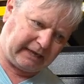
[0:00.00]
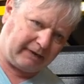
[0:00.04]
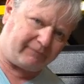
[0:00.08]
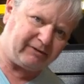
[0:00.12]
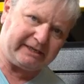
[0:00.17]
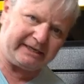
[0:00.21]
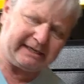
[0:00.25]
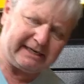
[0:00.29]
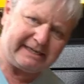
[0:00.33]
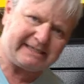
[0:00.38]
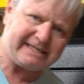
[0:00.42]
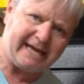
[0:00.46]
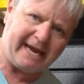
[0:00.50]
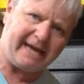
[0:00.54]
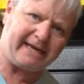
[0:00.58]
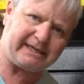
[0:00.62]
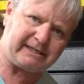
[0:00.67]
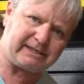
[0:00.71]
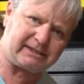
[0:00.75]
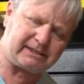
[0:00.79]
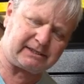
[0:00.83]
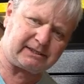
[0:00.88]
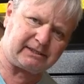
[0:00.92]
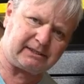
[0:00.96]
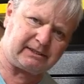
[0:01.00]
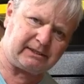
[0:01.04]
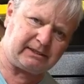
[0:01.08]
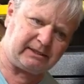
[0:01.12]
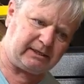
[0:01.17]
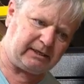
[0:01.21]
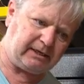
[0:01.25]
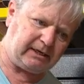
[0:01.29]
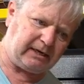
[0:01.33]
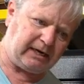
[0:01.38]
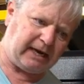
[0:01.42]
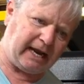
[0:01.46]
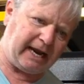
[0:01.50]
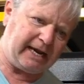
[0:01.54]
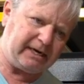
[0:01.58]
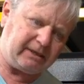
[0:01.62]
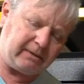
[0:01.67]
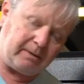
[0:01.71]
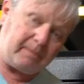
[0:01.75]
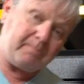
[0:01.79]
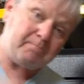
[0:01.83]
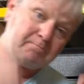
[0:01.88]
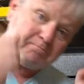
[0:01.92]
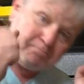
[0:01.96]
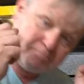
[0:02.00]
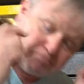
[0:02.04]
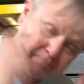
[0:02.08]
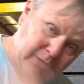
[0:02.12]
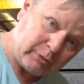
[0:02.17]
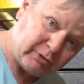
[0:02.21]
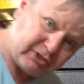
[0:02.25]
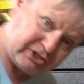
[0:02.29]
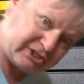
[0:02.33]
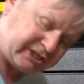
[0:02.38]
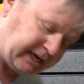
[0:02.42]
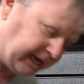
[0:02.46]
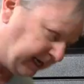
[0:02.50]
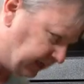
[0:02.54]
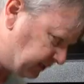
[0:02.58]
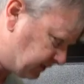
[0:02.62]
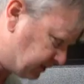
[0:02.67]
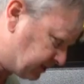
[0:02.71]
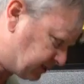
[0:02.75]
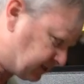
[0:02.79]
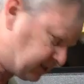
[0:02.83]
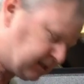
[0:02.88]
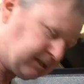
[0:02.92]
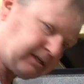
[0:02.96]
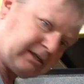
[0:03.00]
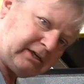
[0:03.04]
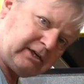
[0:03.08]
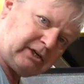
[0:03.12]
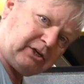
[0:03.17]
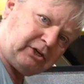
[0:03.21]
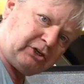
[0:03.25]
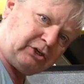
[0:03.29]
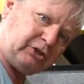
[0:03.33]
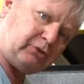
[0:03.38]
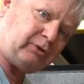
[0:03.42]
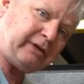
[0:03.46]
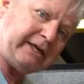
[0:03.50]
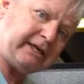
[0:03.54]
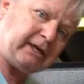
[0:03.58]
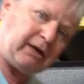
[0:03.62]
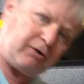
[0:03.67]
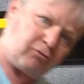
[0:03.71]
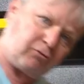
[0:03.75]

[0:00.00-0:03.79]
covered in a tent? And most tents, you need